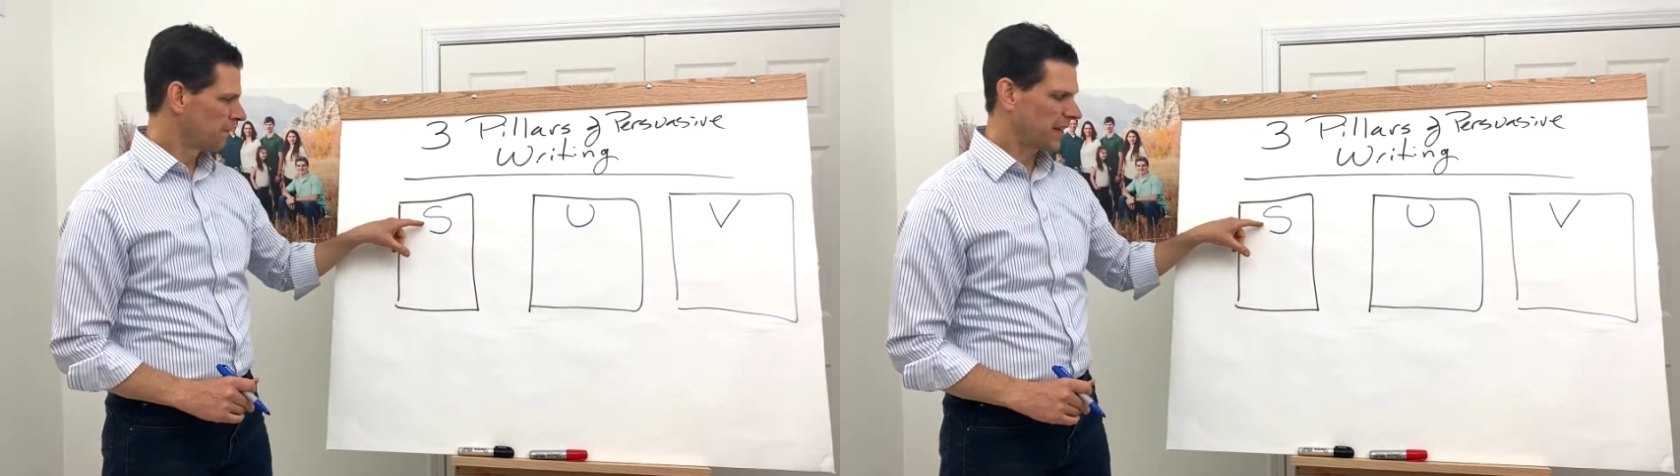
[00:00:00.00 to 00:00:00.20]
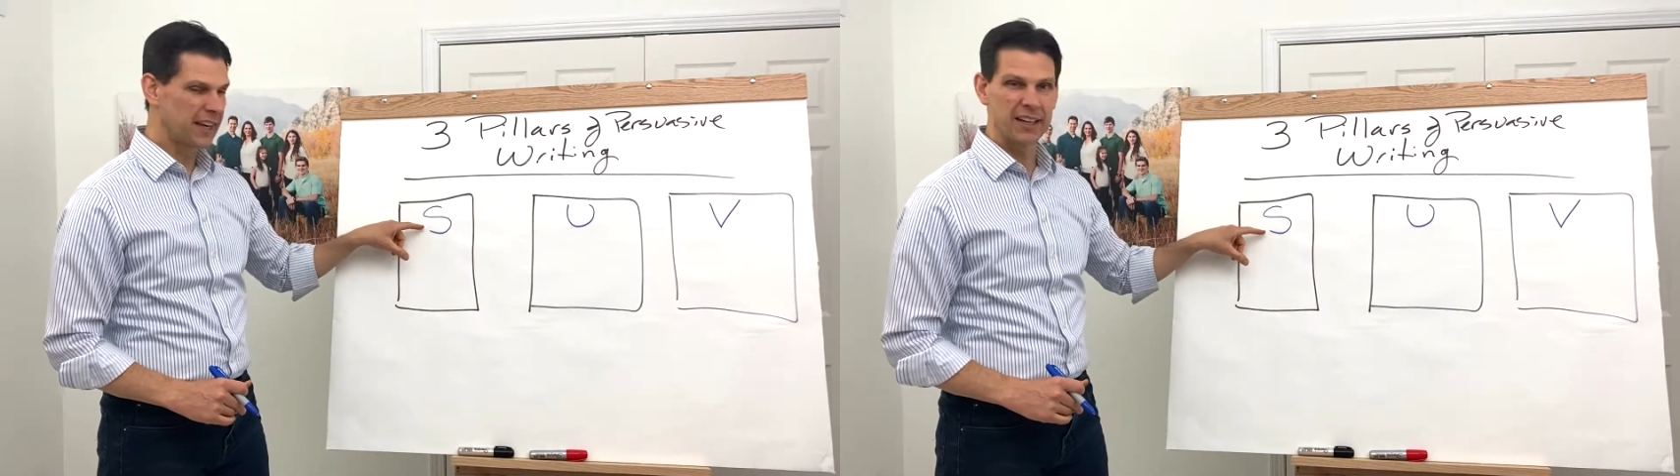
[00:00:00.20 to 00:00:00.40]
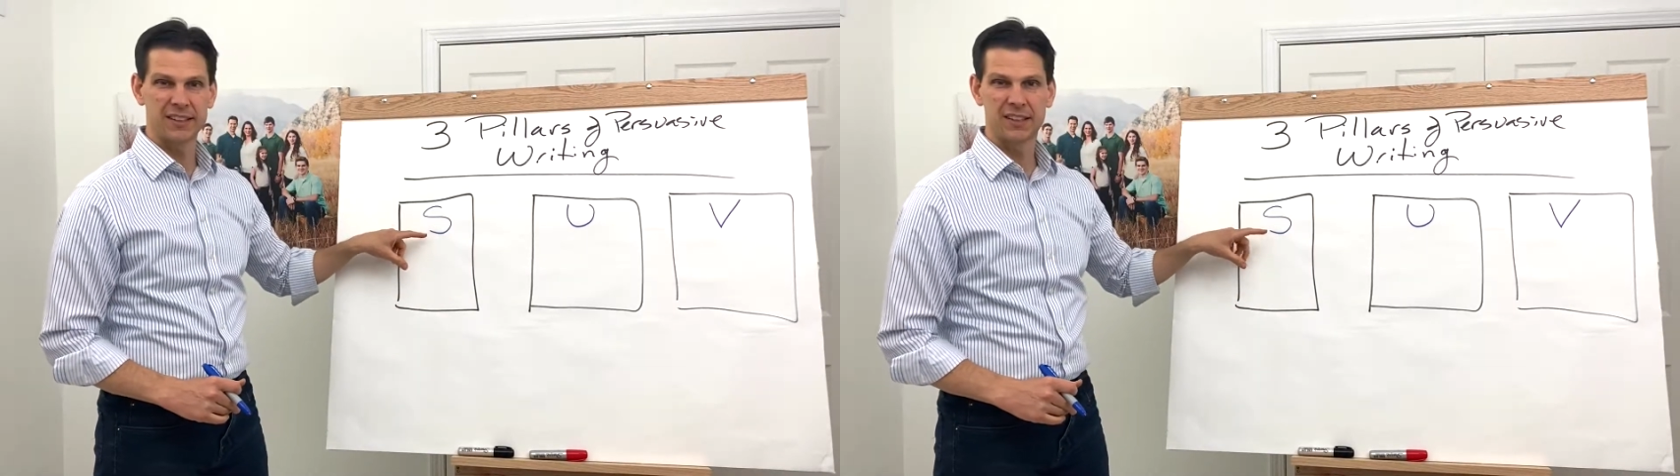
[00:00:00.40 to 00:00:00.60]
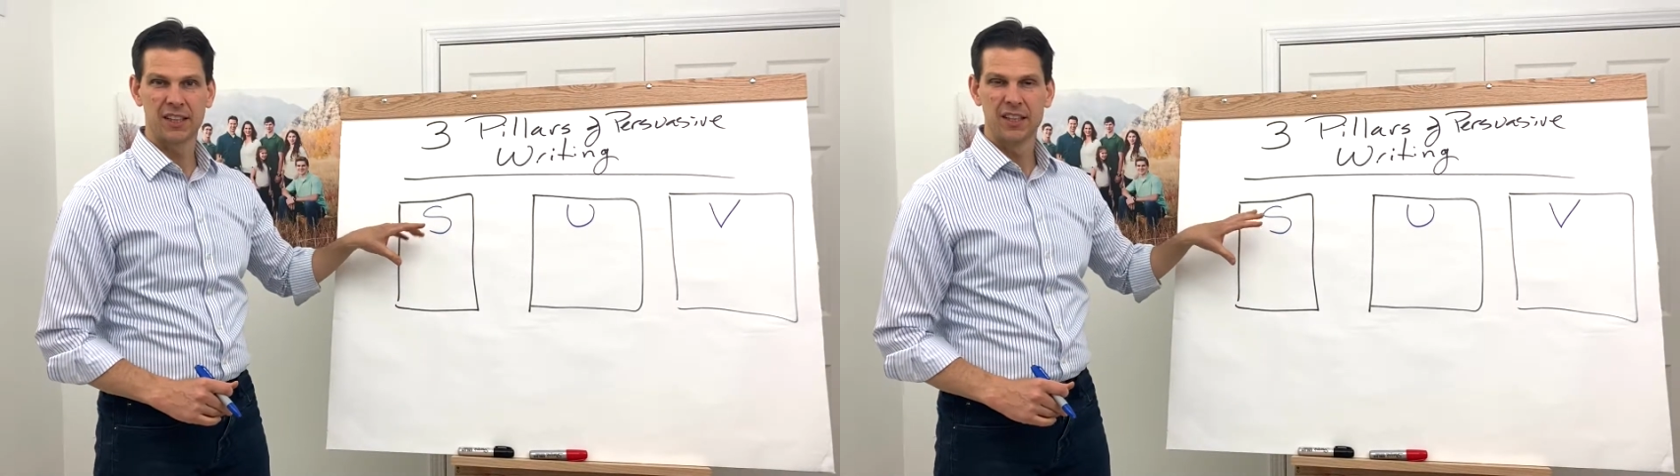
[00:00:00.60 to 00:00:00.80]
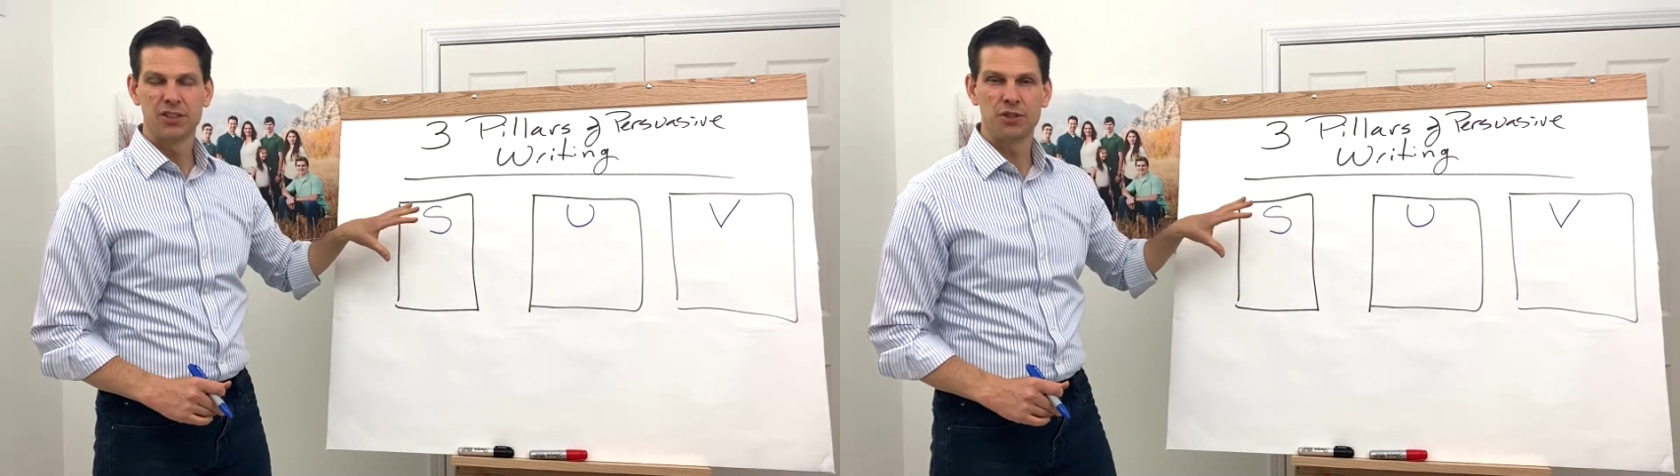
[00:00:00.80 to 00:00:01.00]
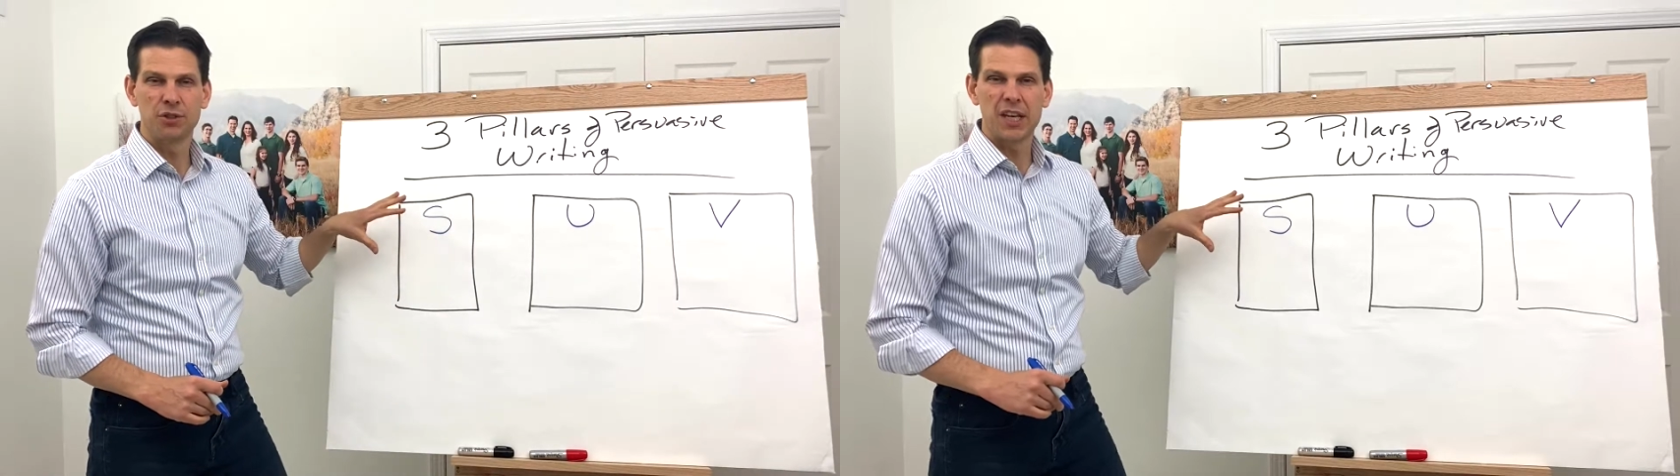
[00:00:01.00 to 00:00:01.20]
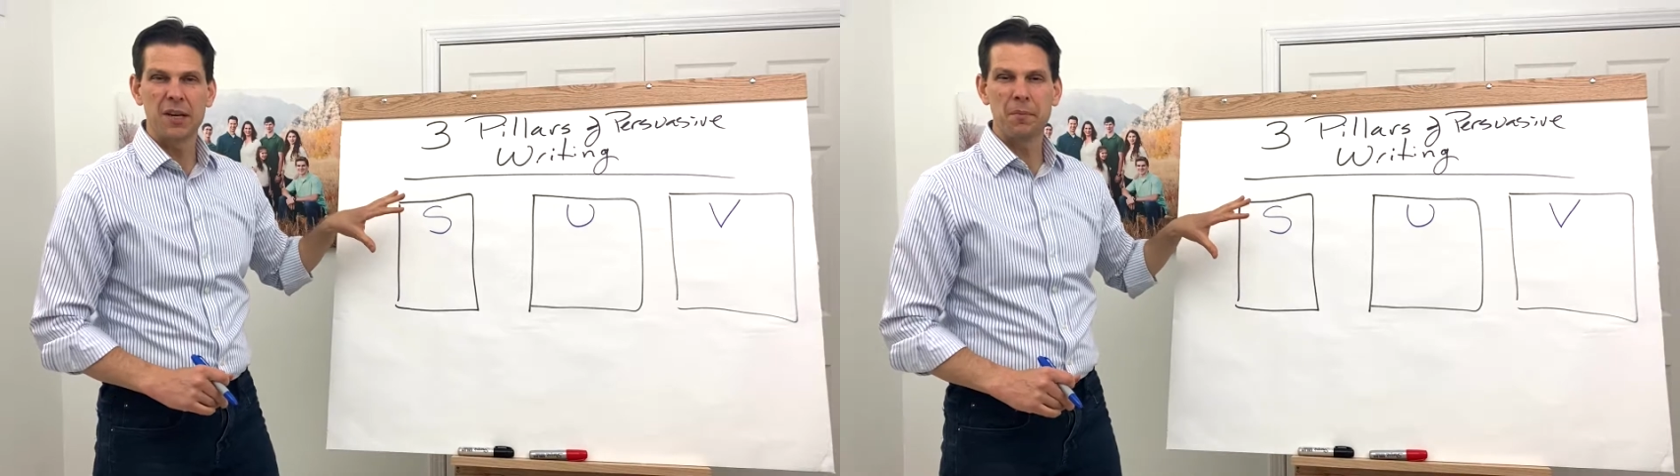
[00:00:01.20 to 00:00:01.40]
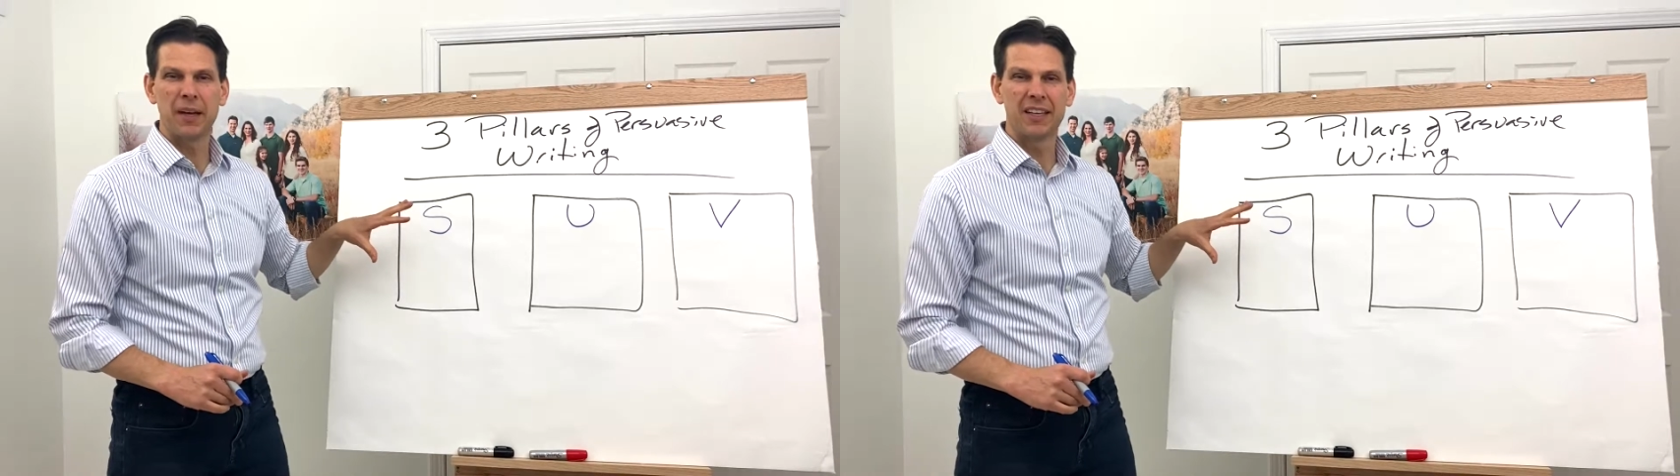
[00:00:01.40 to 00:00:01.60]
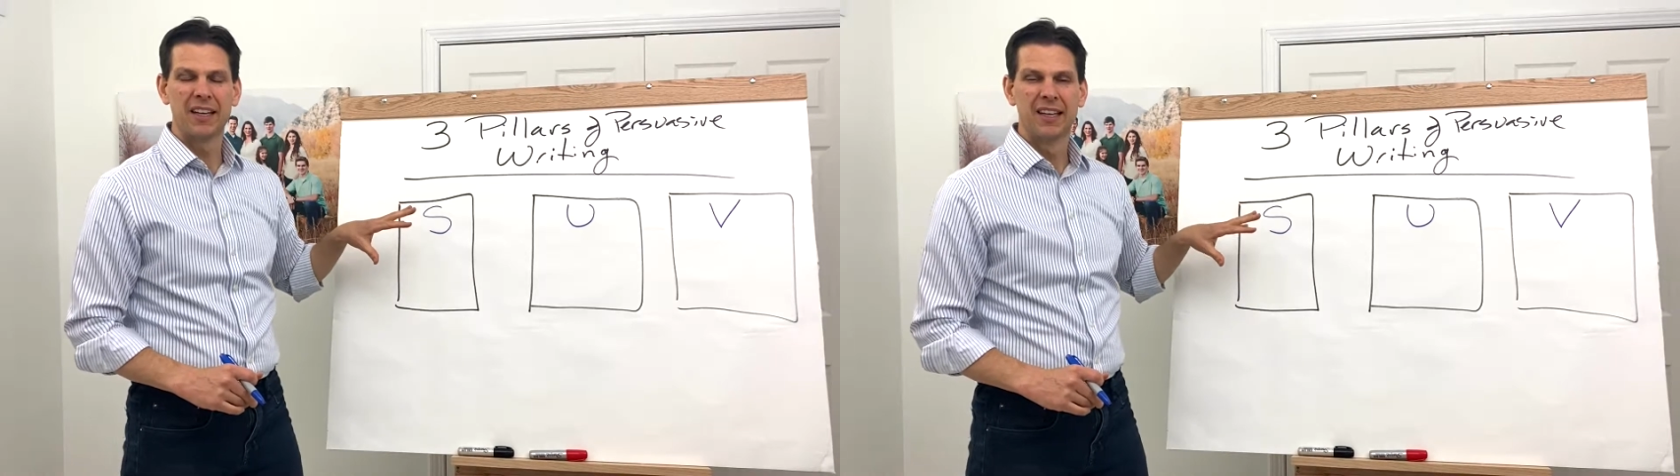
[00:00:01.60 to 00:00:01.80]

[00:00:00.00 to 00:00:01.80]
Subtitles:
is to keep it